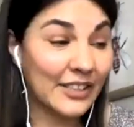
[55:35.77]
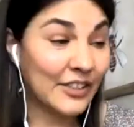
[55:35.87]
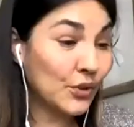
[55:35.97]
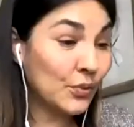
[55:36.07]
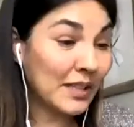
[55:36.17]

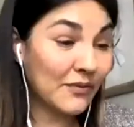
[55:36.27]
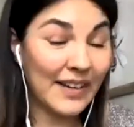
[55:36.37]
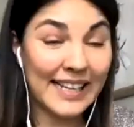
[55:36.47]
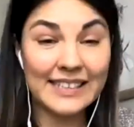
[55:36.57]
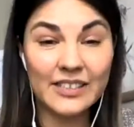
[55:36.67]
You will
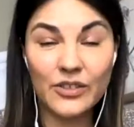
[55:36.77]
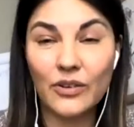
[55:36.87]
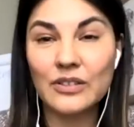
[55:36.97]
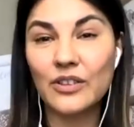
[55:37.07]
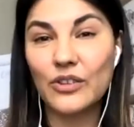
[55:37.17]
find us
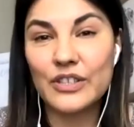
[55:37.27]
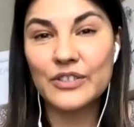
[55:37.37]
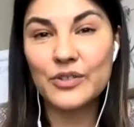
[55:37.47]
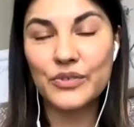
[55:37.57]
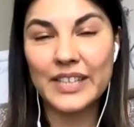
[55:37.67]
on
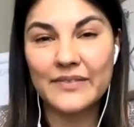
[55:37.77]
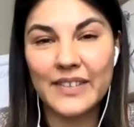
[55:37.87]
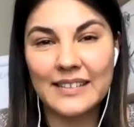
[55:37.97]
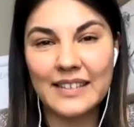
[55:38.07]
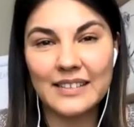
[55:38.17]

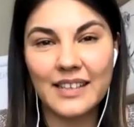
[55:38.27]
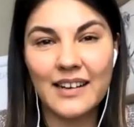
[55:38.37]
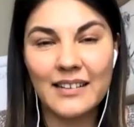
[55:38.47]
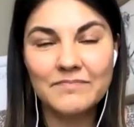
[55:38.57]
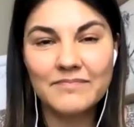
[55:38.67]

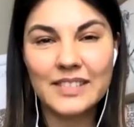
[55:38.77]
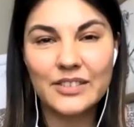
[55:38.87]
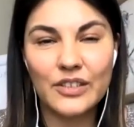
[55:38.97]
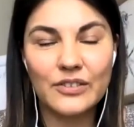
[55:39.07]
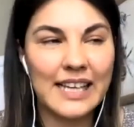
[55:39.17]
LearnToReinvent.com.
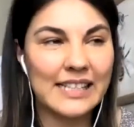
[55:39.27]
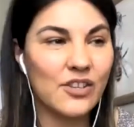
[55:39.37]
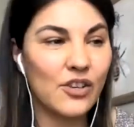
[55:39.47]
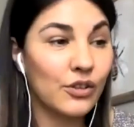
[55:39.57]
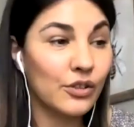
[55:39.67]
So that's
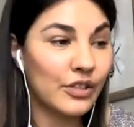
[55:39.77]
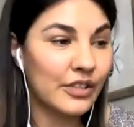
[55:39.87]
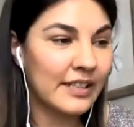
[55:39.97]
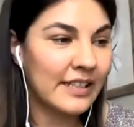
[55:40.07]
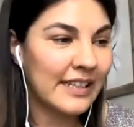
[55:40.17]

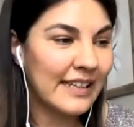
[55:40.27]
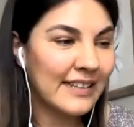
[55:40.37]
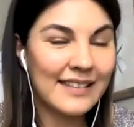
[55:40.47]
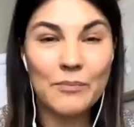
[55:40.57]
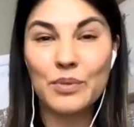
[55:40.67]

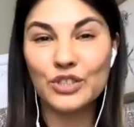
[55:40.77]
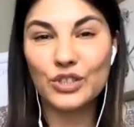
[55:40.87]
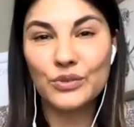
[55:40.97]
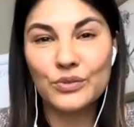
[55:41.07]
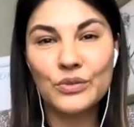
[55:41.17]

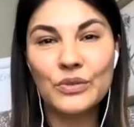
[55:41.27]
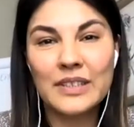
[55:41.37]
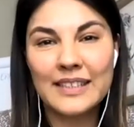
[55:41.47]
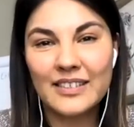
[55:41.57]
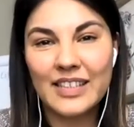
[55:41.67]
learn2reinvent,
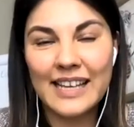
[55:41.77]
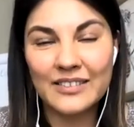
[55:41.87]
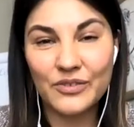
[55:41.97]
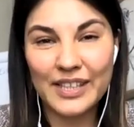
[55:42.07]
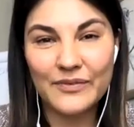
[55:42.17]

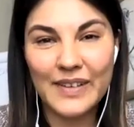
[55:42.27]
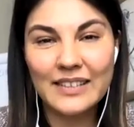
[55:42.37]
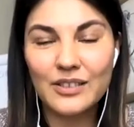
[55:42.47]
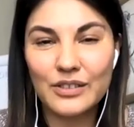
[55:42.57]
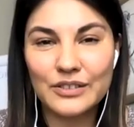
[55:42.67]

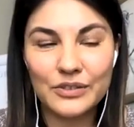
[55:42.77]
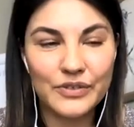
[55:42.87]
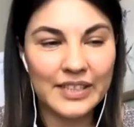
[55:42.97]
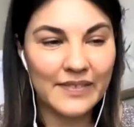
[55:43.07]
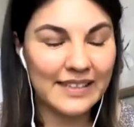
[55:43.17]

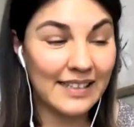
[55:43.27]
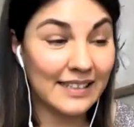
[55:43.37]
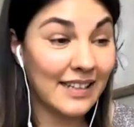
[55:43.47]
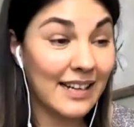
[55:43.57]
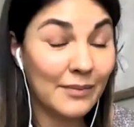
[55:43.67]

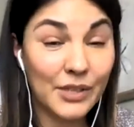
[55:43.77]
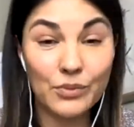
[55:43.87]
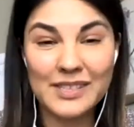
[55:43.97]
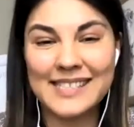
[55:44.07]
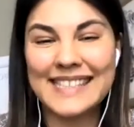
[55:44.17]
LearnToReinvent.com. You
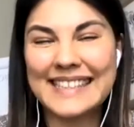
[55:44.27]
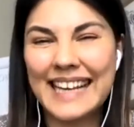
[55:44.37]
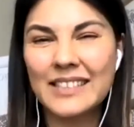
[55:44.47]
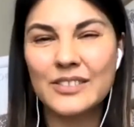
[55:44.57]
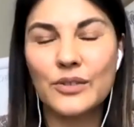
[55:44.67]
will see
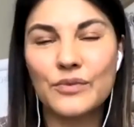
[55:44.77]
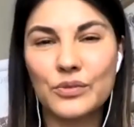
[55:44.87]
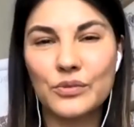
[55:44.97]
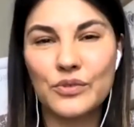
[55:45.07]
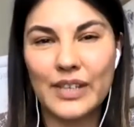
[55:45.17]
tons of
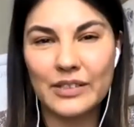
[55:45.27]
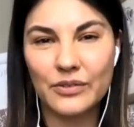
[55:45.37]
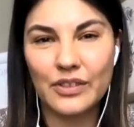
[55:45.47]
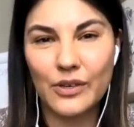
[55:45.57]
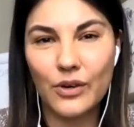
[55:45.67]
tools right
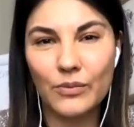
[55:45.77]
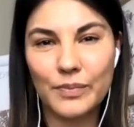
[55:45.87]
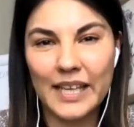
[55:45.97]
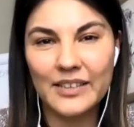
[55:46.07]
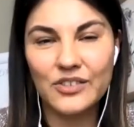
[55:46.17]
on the
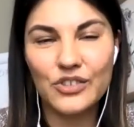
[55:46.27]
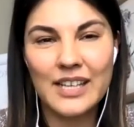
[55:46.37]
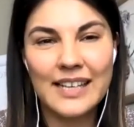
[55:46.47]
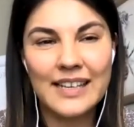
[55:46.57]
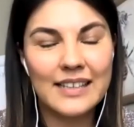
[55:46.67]
homepage.
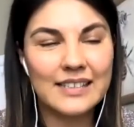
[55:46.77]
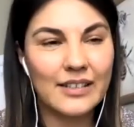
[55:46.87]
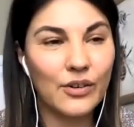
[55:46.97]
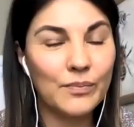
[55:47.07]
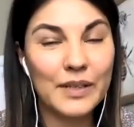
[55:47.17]
It's a
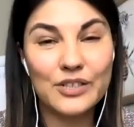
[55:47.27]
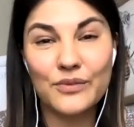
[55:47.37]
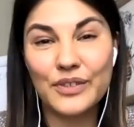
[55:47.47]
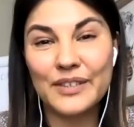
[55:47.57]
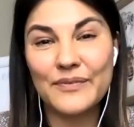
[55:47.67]
homepage
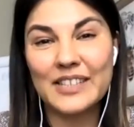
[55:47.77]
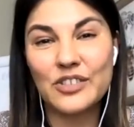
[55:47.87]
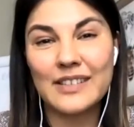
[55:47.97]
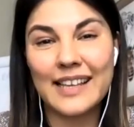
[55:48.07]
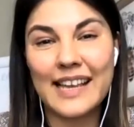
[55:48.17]
of
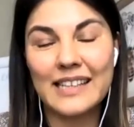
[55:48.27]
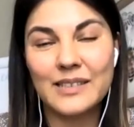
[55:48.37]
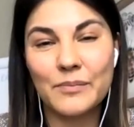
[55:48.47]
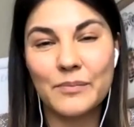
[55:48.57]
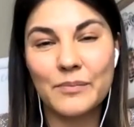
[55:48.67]
Reinvention
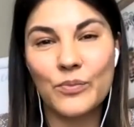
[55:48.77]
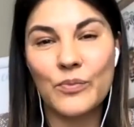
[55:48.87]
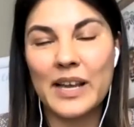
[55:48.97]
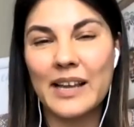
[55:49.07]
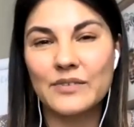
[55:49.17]
Academy.
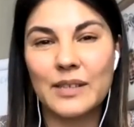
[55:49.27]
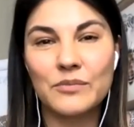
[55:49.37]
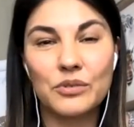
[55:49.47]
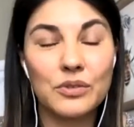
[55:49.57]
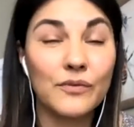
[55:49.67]
We have some
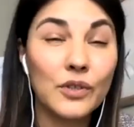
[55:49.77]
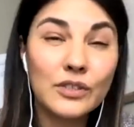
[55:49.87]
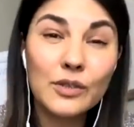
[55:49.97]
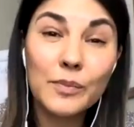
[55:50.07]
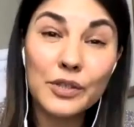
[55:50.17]
tools for
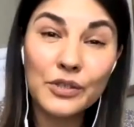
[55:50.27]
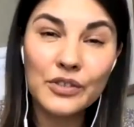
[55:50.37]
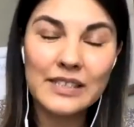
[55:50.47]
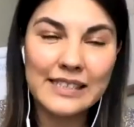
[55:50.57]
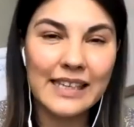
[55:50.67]

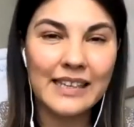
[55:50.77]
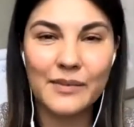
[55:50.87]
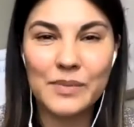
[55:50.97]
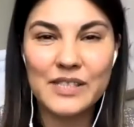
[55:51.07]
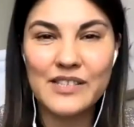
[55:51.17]
entrepreneurs, like the
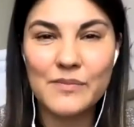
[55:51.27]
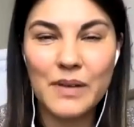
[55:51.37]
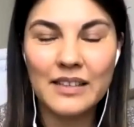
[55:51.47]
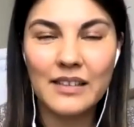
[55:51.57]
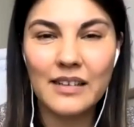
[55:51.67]
business
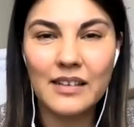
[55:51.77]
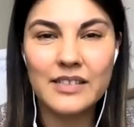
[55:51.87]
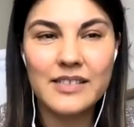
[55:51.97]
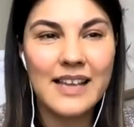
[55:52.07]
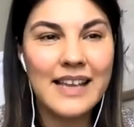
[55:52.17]
model
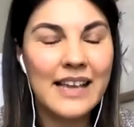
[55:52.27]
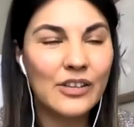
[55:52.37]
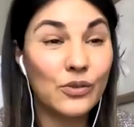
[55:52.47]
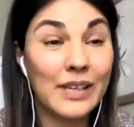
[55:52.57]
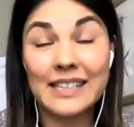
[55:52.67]
cards.
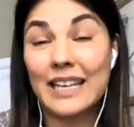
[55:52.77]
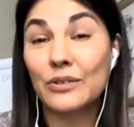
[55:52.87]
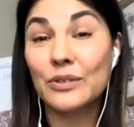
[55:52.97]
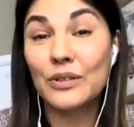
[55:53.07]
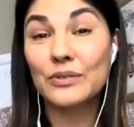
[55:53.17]
You can
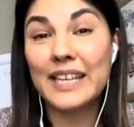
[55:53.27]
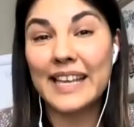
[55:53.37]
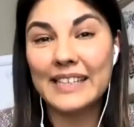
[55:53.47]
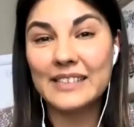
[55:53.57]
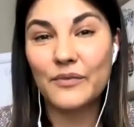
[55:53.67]
download the
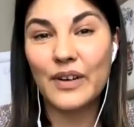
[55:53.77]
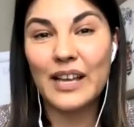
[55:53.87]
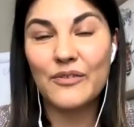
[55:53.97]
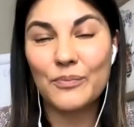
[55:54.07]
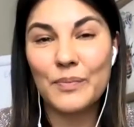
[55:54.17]

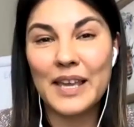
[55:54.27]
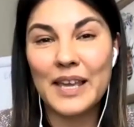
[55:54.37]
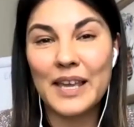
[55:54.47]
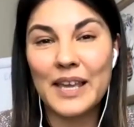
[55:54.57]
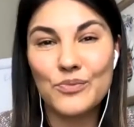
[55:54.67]

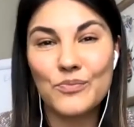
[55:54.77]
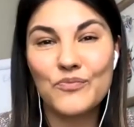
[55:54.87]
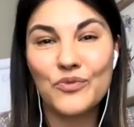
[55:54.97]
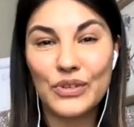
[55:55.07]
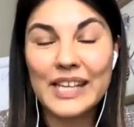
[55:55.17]
85-page
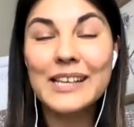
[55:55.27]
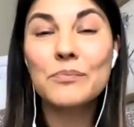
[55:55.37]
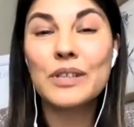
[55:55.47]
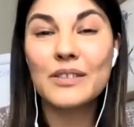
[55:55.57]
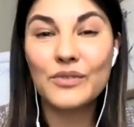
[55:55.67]
free
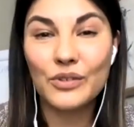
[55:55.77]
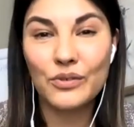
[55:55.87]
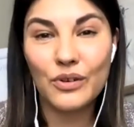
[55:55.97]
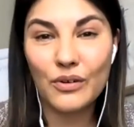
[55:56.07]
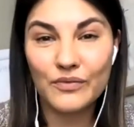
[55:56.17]

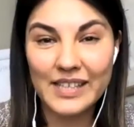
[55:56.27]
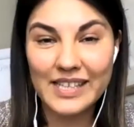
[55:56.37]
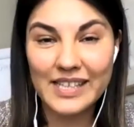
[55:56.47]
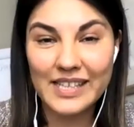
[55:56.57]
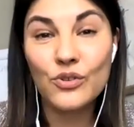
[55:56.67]
preview of
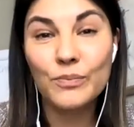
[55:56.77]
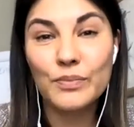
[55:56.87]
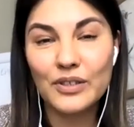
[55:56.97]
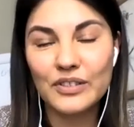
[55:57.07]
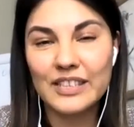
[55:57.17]
this new
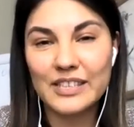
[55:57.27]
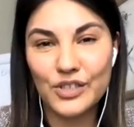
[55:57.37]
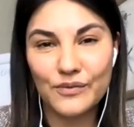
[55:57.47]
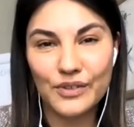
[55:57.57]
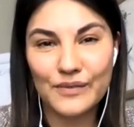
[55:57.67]
book, The
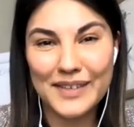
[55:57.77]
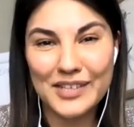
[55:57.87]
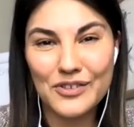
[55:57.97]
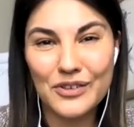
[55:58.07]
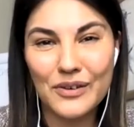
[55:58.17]
Chief
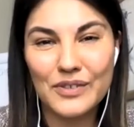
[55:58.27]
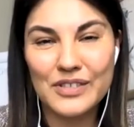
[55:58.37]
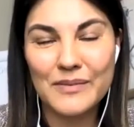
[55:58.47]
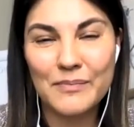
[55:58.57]
Reinvention Officer